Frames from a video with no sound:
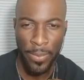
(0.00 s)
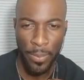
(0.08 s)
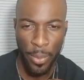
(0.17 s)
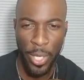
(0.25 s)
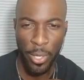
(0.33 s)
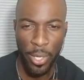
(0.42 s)

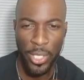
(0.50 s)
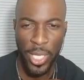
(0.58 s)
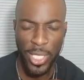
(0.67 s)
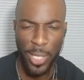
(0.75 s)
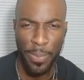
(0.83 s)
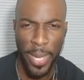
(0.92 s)
Put it on the
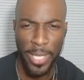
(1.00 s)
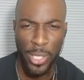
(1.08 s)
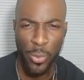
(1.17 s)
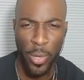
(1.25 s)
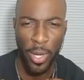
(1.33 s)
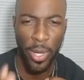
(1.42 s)
justice page
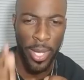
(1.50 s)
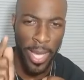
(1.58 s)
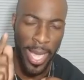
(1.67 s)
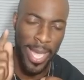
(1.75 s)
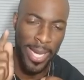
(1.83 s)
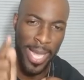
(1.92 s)
as well.
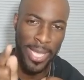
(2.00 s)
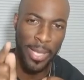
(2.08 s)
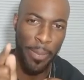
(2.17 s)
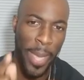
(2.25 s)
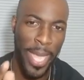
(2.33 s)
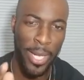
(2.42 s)
And let the
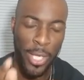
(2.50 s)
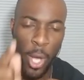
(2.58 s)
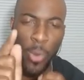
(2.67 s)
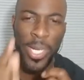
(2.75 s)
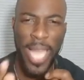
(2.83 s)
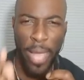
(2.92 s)
mayor know.
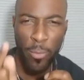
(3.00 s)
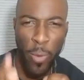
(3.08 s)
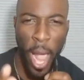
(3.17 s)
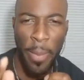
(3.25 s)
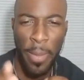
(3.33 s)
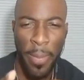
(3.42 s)
Let
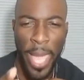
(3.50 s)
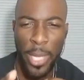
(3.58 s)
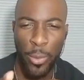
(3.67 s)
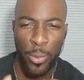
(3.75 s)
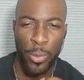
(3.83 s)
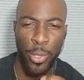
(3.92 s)
Rahm
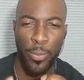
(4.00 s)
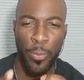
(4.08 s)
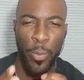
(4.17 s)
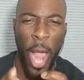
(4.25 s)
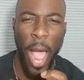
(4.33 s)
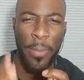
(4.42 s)

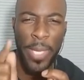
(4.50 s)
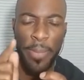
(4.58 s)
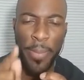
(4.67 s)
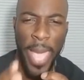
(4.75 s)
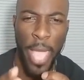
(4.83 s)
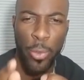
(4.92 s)

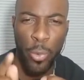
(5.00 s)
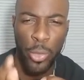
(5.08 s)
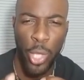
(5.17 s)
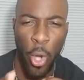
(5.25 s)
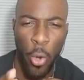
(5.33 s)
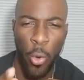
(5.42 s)
Emanuel
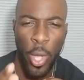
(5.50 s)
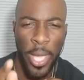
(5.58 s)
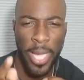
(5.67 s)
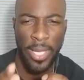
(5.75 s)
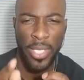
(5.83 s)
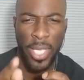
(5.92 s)
know
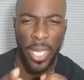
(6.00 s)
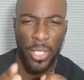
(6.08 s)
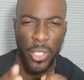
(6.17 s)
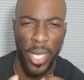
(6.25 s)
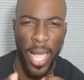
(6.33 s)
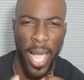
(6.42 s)
in the city of
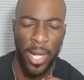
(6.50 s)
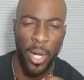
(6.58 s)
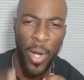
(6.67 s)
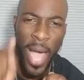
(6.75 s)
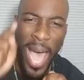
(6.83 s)
Chicago.